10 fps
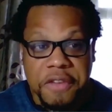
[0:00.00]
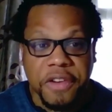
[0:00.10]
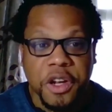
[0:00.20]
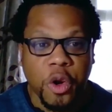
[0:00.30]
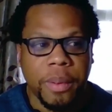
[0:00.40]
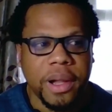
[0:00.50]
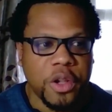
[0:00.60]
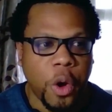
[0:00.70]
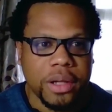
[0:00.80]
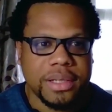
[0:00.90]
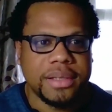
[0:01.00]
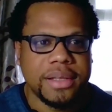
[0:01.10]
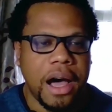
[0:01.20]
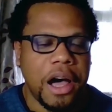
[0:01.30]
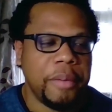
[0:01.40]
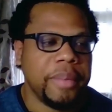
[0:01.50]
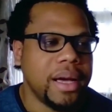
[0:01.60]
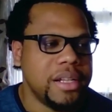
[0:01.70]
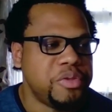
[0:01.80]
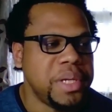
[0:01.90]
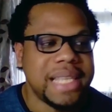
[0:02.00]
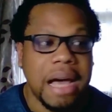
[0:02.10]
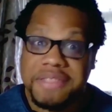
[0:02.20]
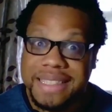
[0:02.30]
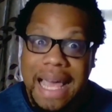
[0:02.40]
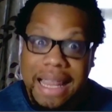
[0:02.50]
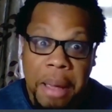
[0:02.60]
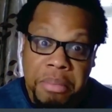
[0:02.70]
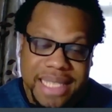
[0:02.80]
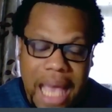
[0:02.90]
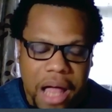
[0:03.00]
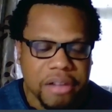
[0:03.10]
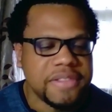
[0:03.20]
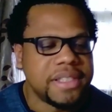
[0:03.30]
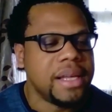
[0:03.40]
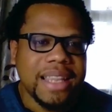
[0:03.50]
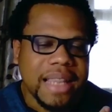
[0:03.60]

even global north um, countries have set themselves.